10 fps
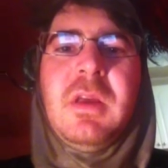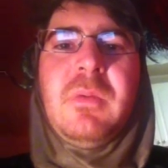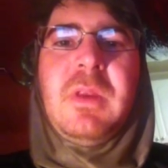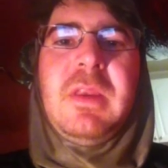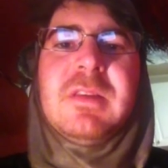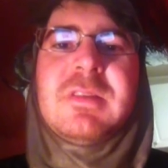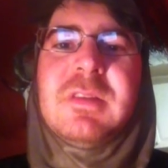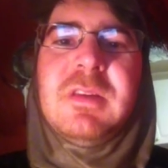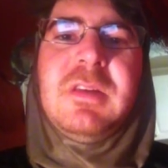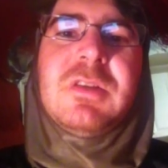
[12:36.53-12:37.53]
And we need to
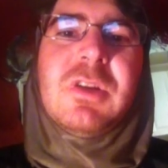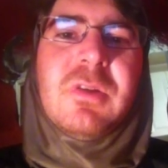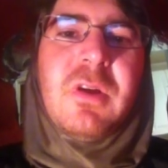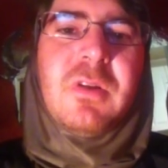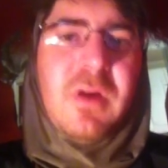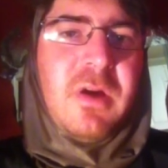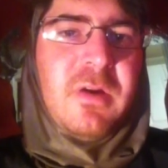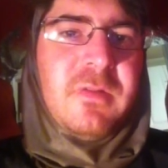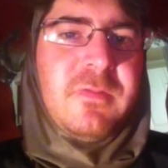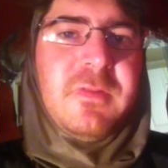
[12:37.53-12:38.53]
send each other our
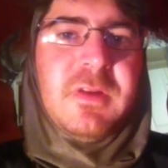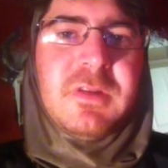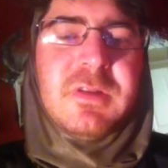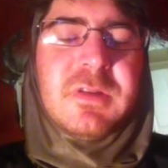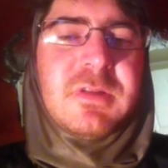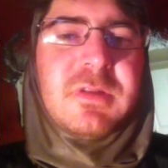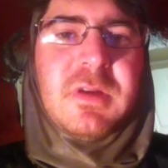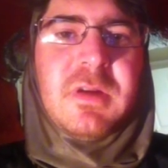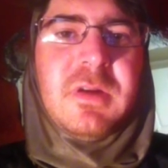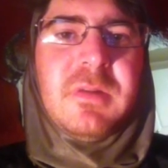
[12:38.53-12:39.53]
love and just
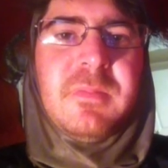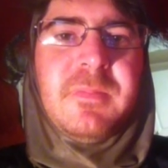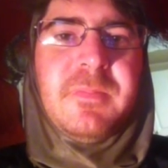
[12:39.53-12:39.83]
in